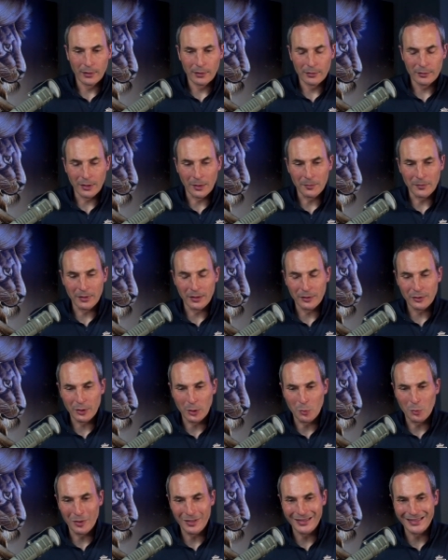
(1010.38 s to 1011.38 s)
something that
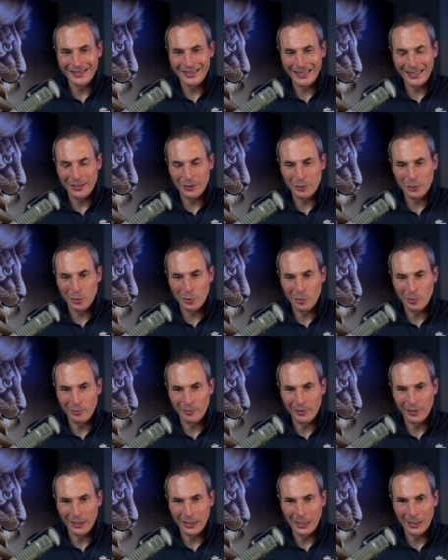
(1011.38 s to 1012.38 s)
someone did to
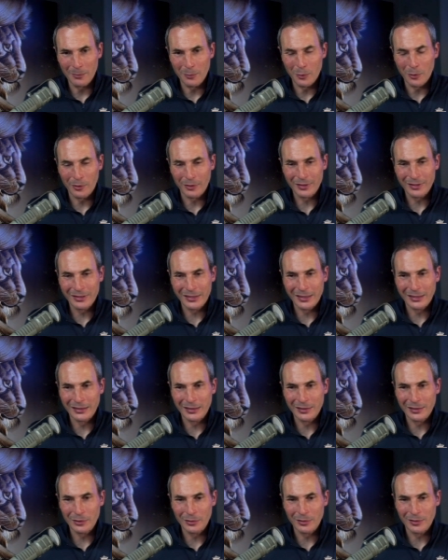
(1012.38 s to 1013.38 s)
them or a
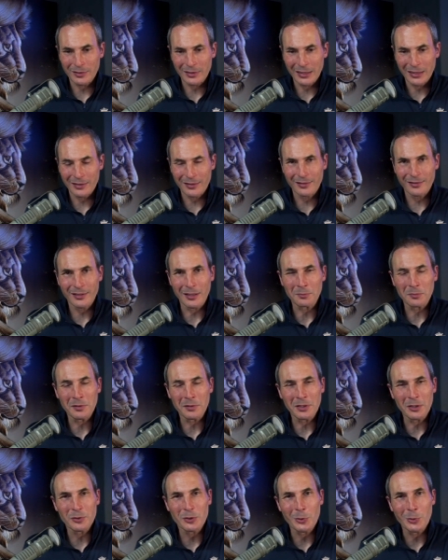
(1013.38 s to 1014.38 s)
sickness or disease, it's something
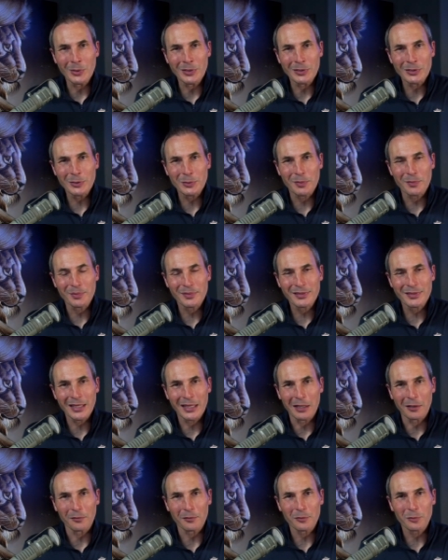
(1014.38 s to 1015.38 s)
they're doing to
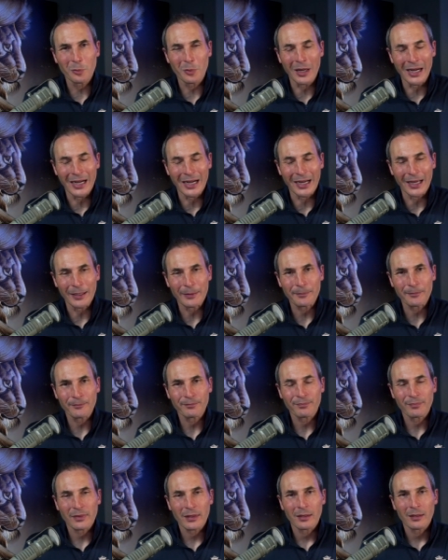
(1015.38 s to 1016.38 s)
themselves. Why?
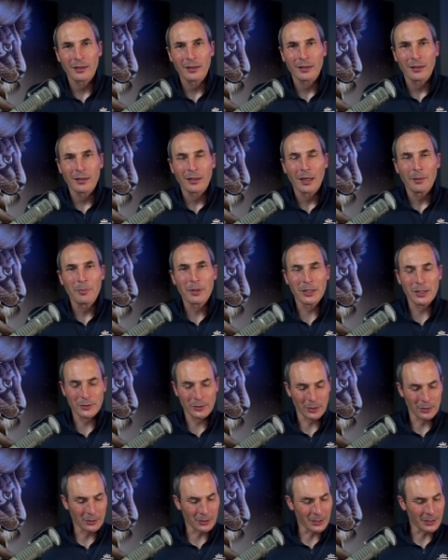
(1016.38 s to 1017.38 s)
Because
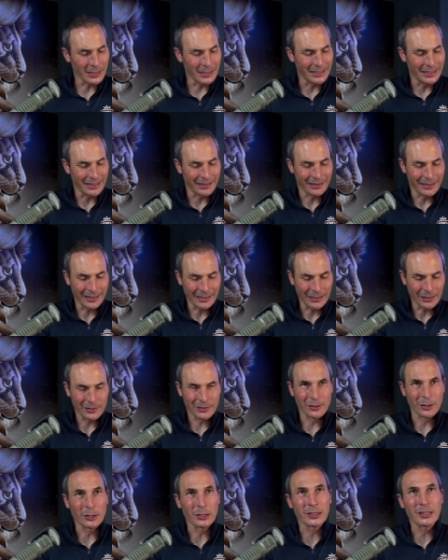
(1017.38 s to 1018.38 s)
they're looking at this,
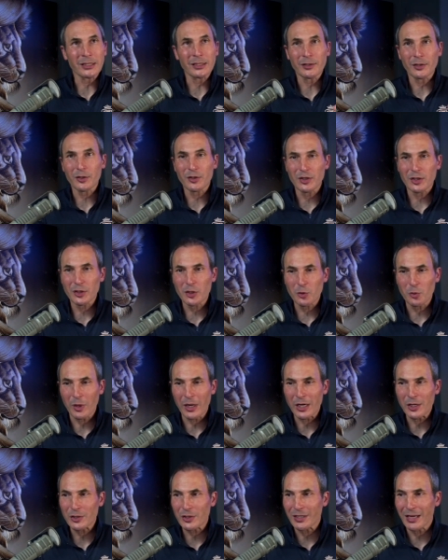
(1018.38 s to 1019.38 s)
they're looking at the
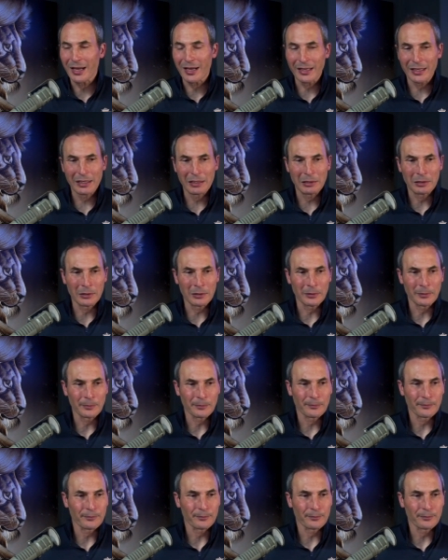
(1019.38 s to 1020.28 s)
situation out here,